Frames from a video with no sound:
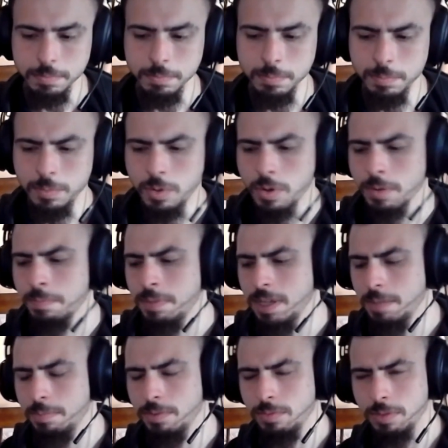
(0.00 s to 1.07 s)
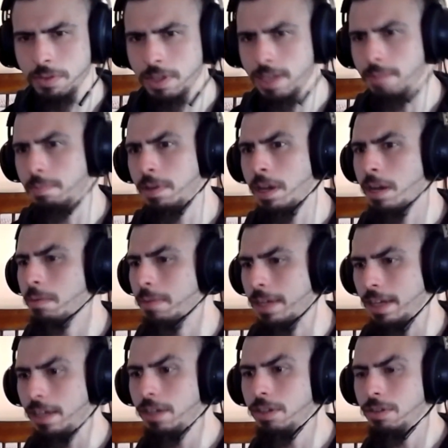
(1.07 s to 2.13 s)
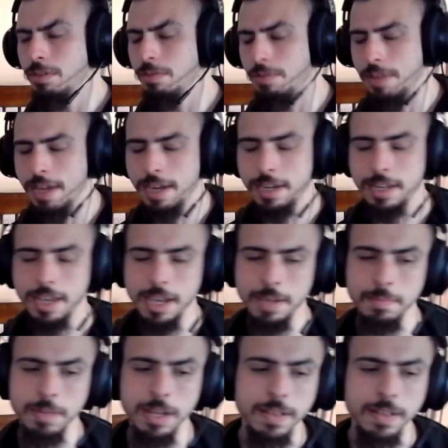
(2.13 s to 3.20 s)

more people will keep coming to that game.